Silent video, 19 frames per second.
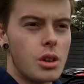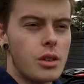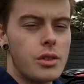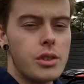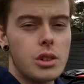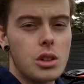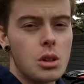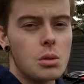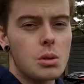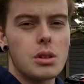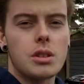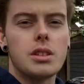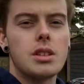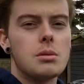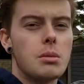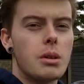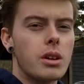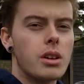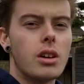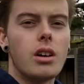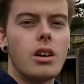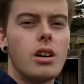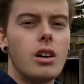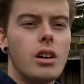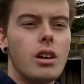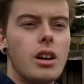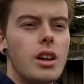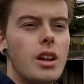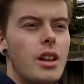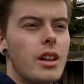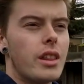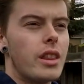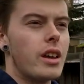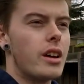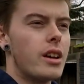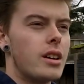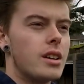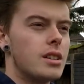if you do want to see my car,
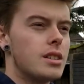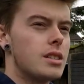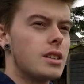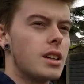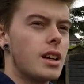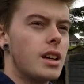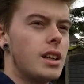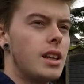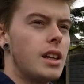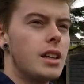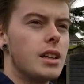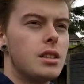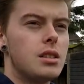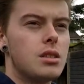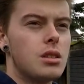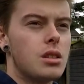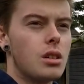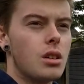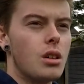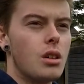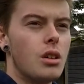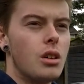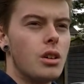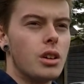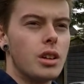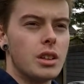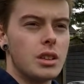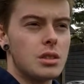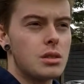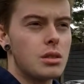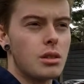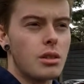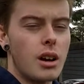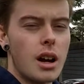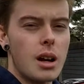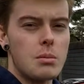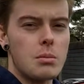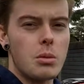there's a list on
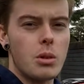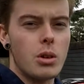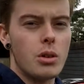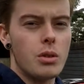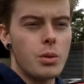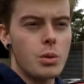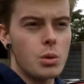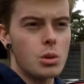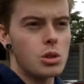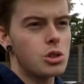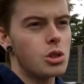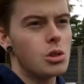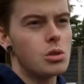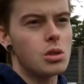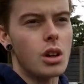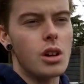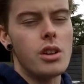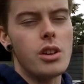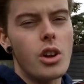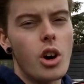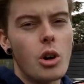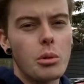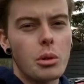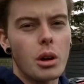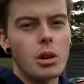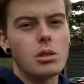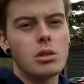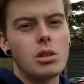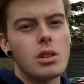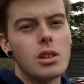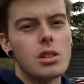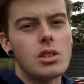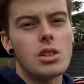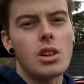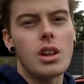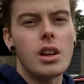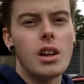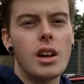Instagram of all the shows that I know I'm going to this
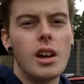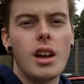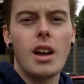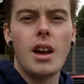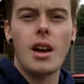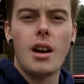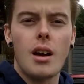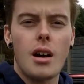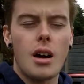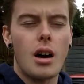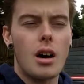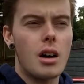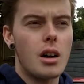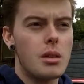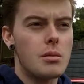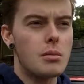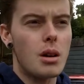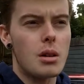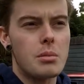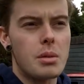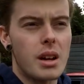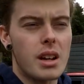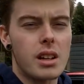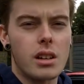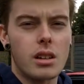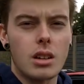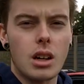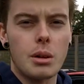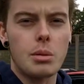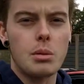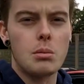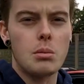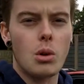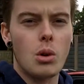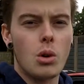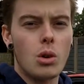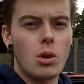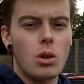year. I might be adding a couple
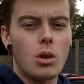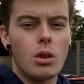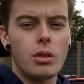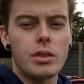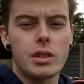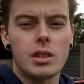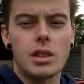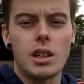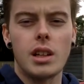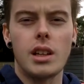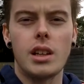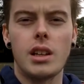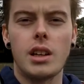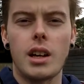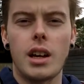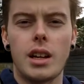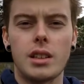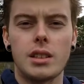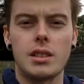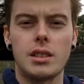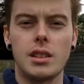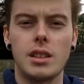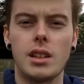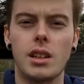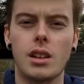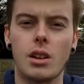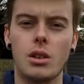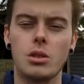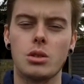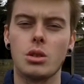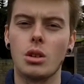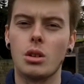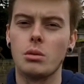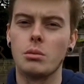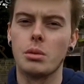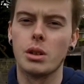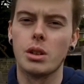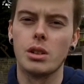more, obviously, as the year goes
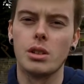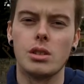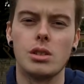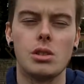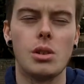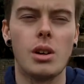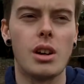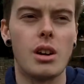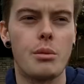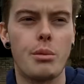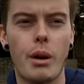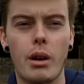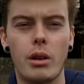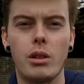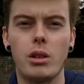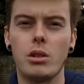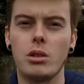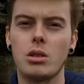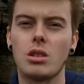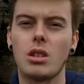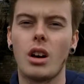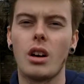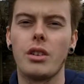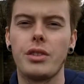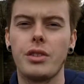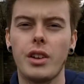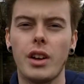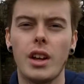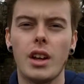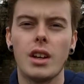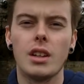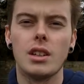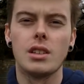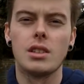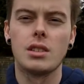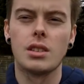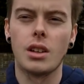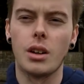on, because you hear about new stuff.
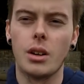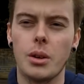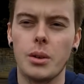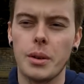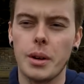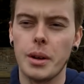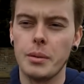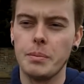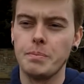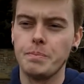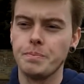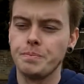So